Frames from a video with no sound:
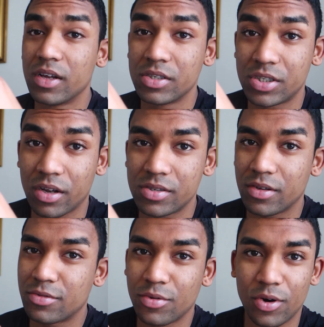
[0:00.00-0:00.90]
Shouts
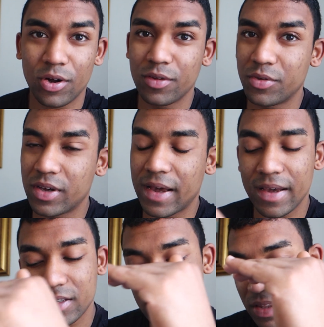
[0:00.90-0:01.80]
out to all of you
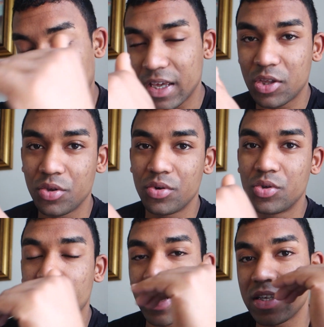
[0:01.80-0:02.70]
guys. Thank you.
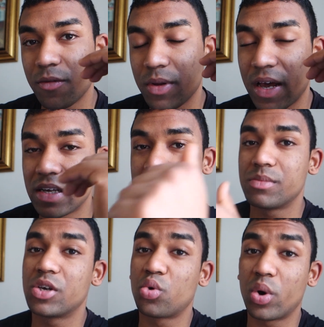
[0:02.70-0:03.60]
You guys have been
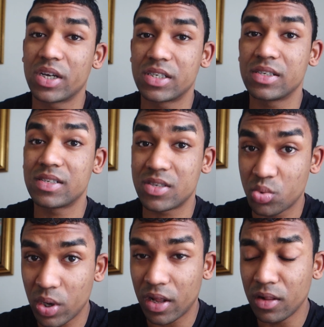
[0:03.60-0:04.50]
asking me questions as
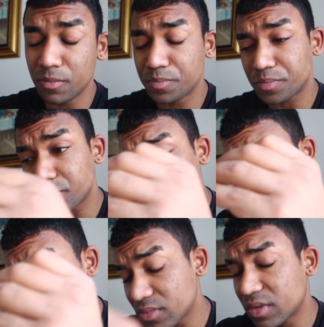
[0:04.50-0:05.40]
well.
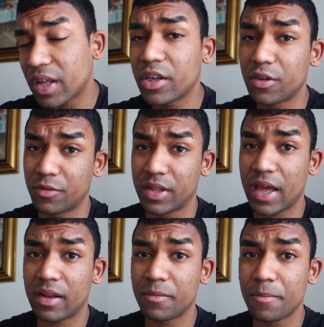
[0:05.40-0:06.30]
Thank you for
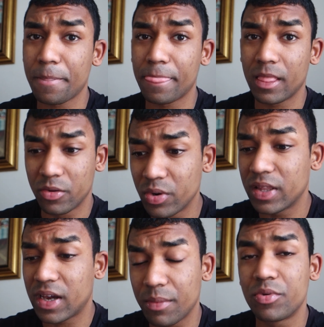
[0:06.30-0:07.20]
that.
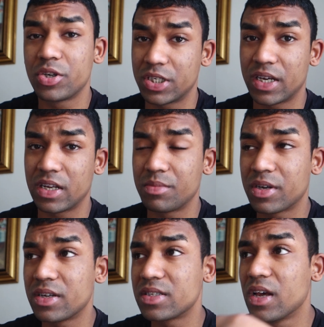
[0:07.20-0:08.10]
Really, I appreciate it
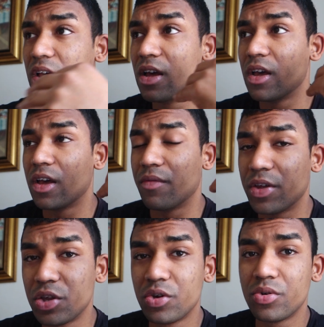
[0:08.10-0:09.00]
because
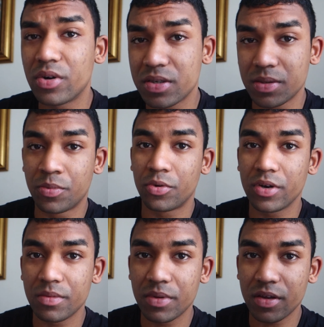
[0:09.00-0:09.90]
when you are
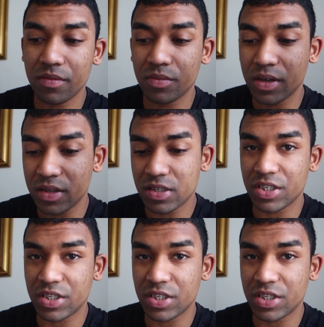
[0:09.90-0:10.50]
supporting me in this